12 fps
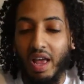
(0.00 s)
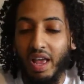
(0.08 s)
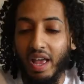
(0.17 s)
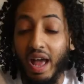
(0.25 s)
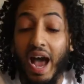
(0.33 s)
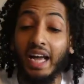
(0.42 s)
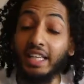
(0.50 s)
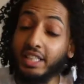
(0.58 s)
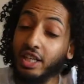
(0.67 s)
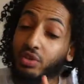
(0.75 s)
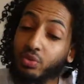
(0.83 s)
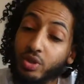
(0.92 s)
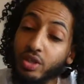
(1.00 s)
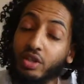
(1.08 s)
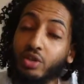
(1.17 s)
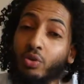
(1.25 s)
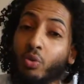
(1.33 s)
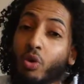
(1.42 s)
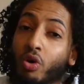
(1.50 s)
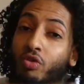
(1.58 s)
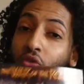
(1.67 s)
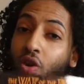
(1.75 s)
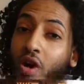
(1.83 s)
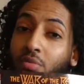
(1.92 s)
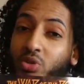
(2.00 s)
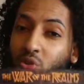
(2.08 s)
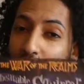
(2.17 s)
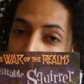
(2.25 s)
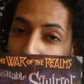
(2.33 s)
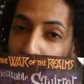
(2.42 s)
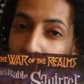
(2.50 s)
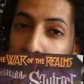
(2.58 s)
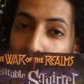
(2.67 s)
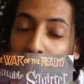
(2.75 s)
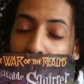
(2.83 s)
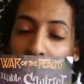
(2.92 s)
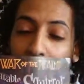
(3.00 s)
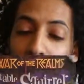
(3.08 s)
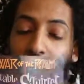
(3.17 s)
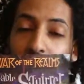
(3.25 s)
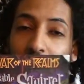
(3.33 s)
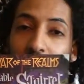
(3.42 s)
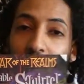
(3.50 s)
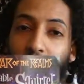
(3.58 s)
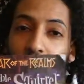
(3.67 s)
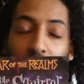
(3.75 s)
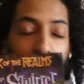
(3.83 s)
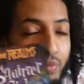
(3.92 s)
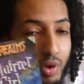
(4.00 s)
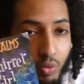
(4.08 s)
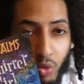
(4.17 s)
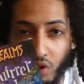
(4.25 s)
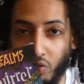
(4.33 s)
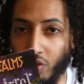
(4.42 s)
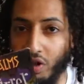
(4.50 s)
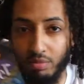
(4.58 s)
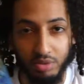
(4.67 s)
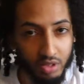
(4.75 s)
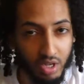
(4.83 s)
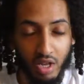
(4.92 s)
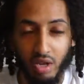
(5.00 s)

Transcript: I did read The War of Realms right before I read this one. I read War of Realms.